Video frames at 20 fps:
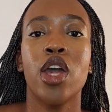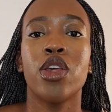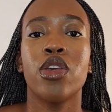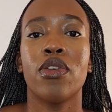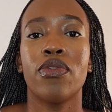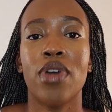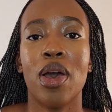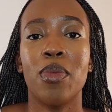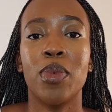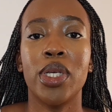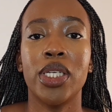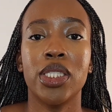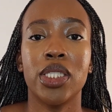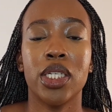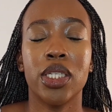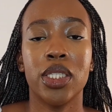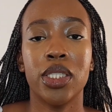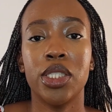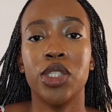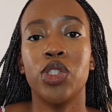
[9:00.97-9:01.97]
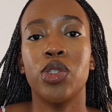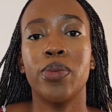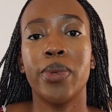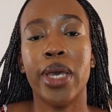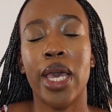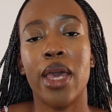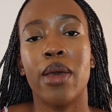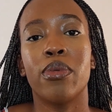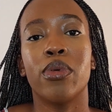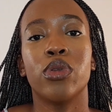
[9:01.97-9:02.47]
your family still needs to be
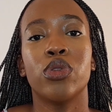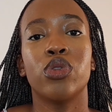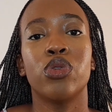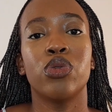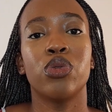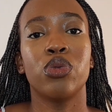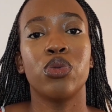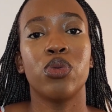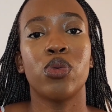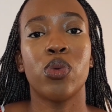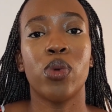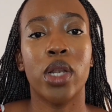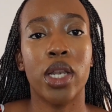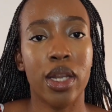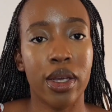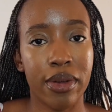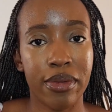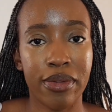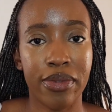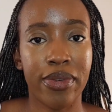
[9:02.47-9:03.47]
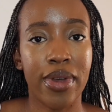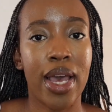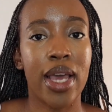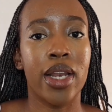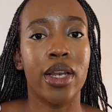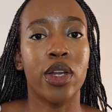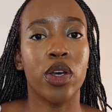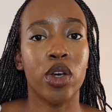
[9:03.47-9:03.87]
able to live and